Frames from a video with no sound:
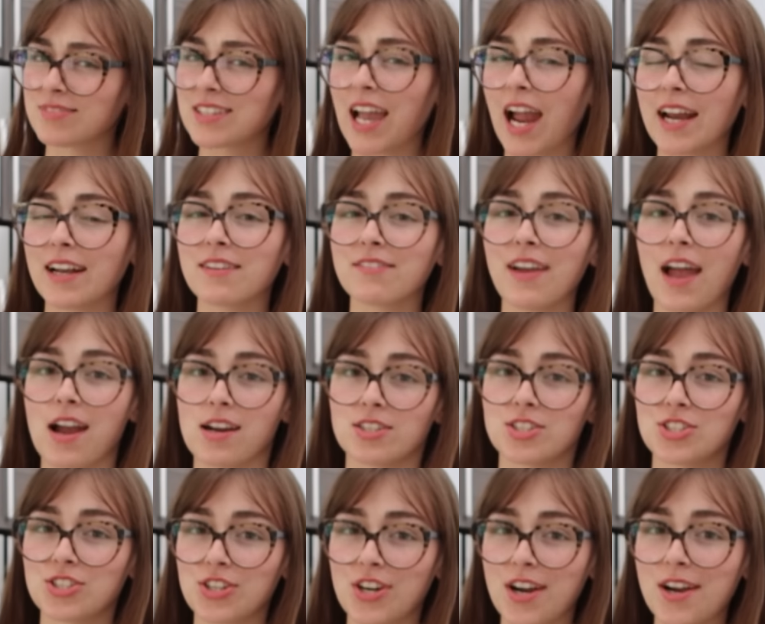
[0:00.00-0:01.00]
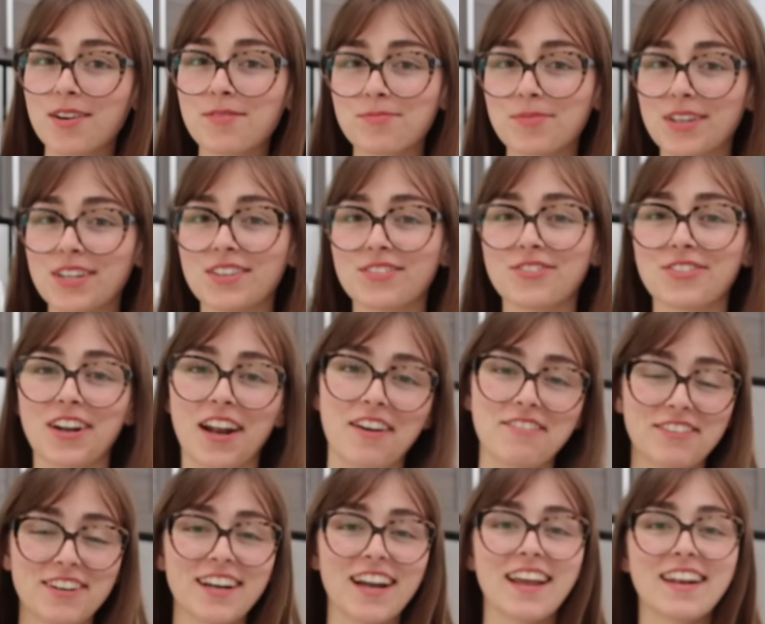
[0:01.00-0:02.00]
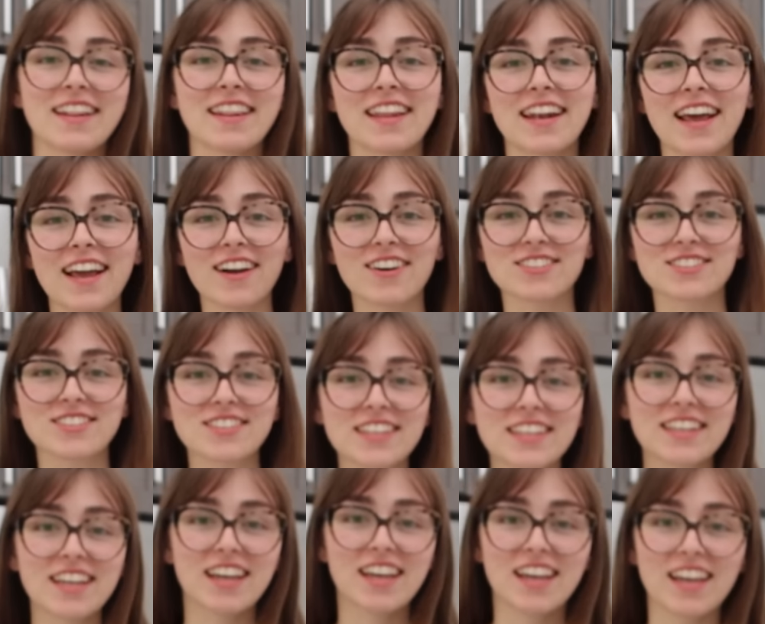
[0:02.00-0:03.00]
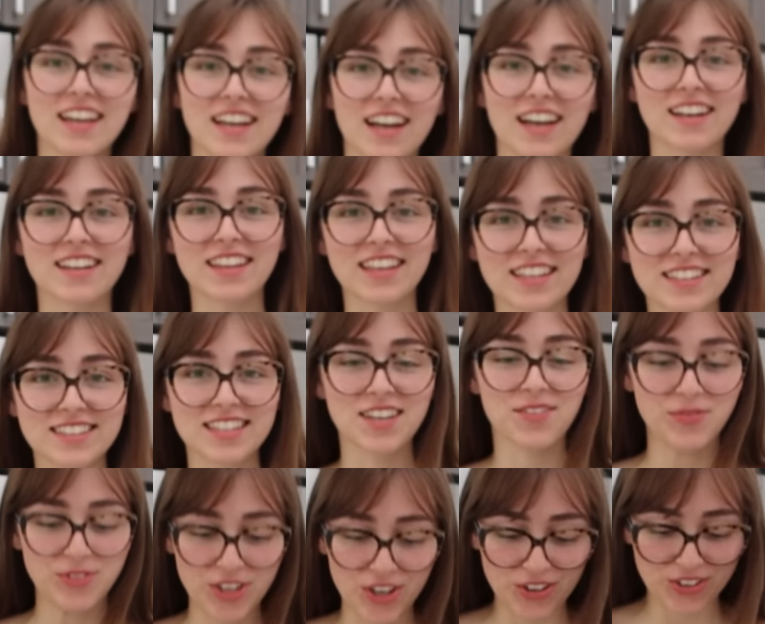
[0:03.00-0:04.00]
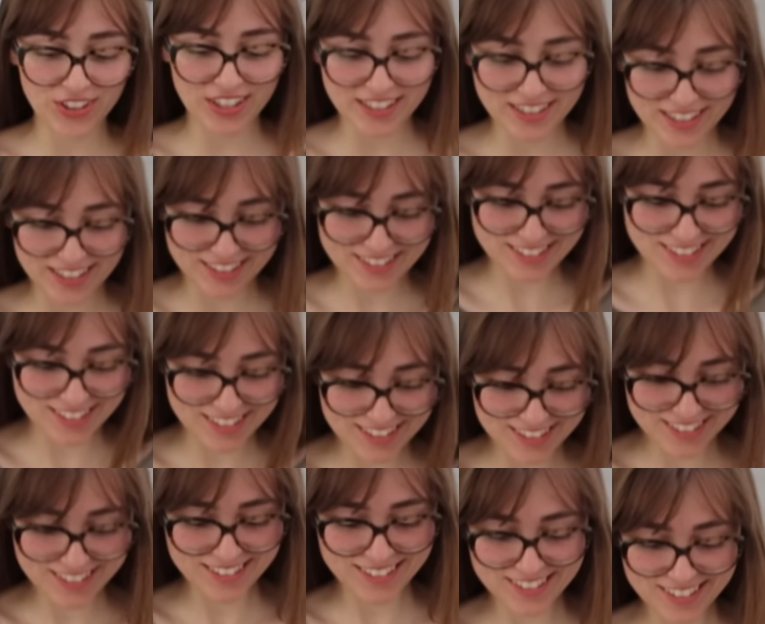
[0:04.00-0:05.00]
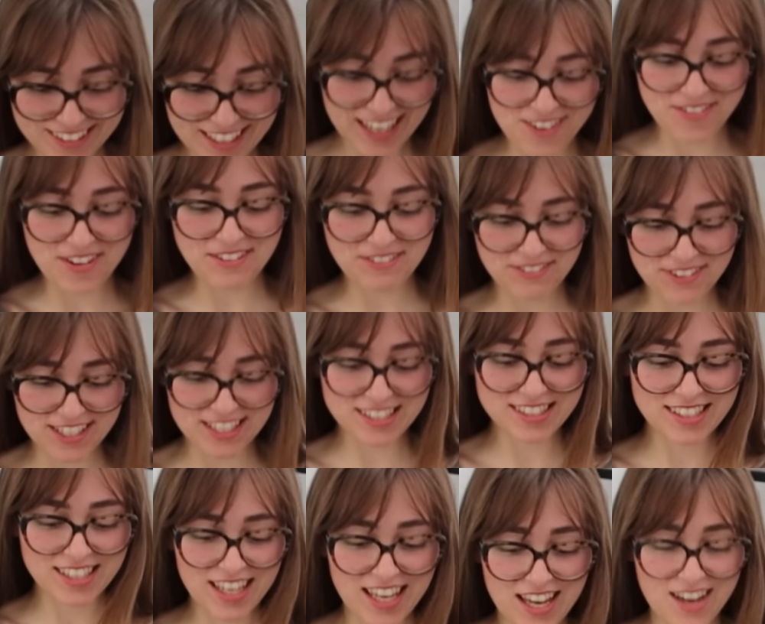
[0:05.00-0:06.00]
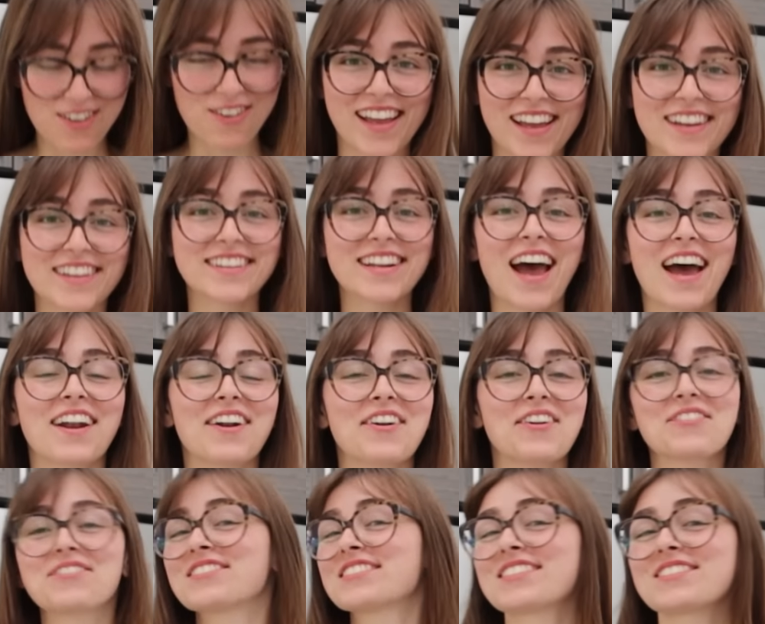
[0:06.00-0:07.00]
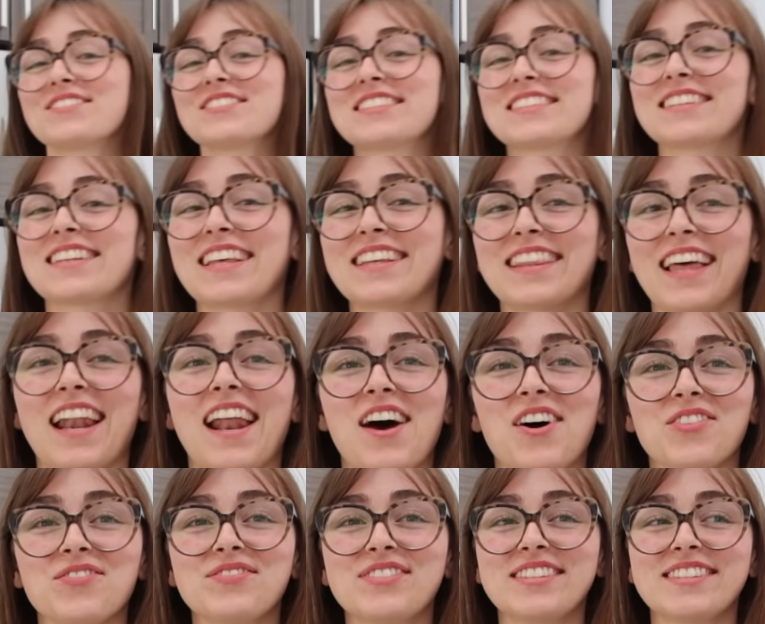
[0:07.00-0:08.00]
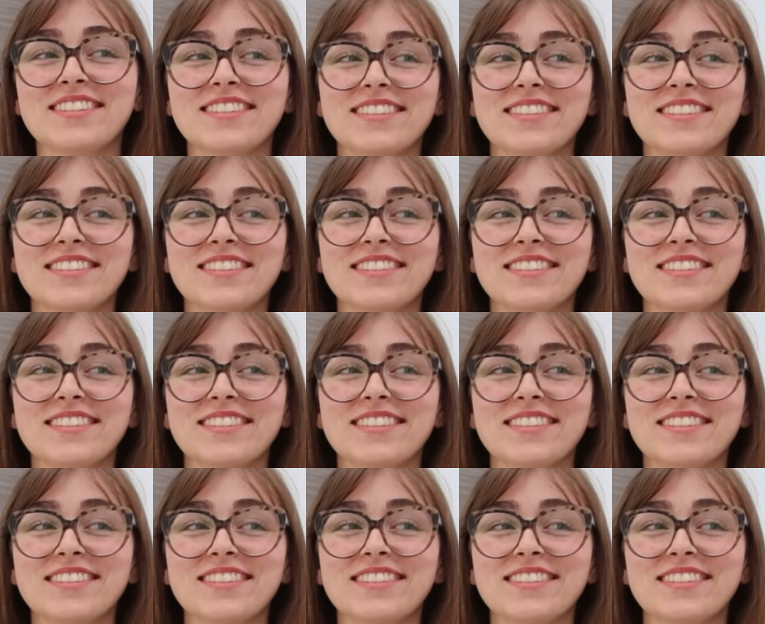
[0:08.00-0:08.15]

kind of extra, but whatever. And then I also like kind of like tiptoe like this on my feet. And I don't know, for some reason like that helps.